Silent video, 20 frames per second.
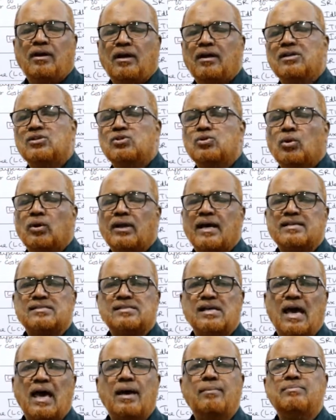It is known
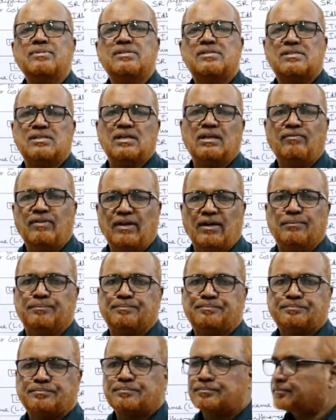as MCV.
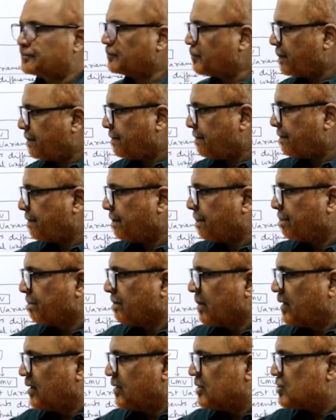
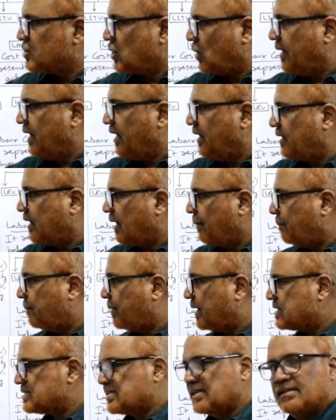So it
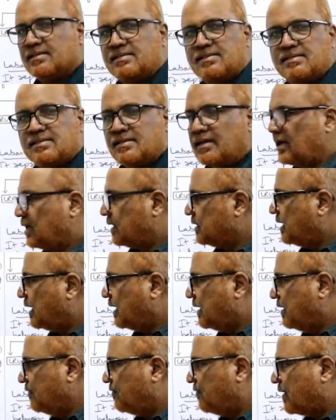represents the
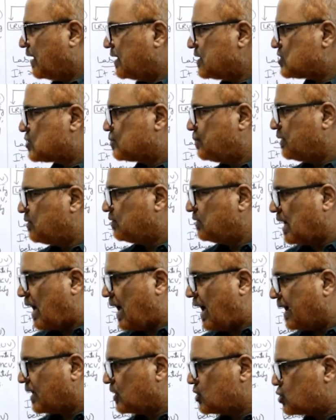difference between
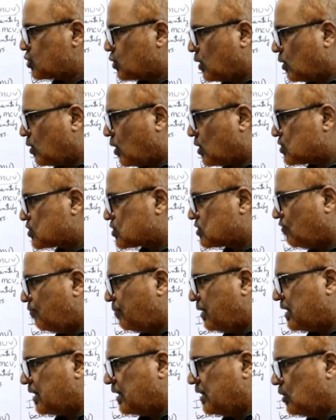the actual cost of
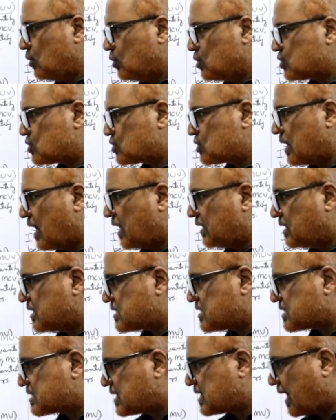material used and the
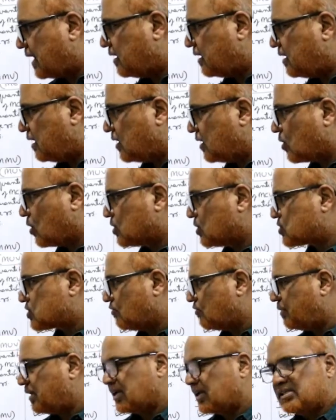standard cost
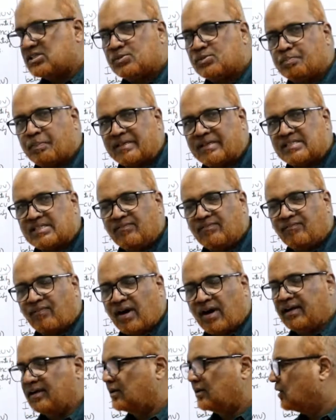of material
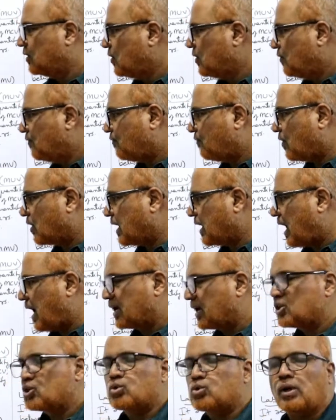specified for
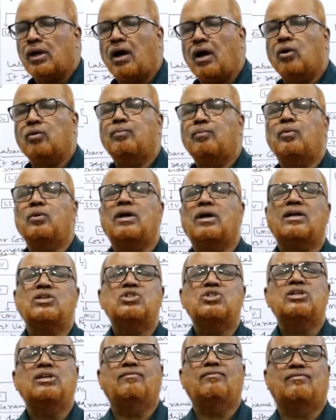actual output
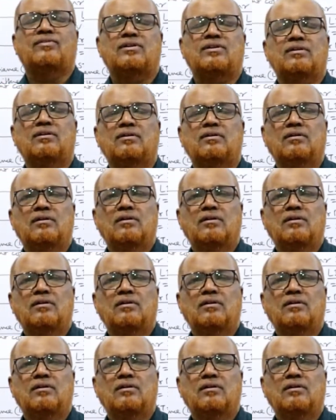achieved.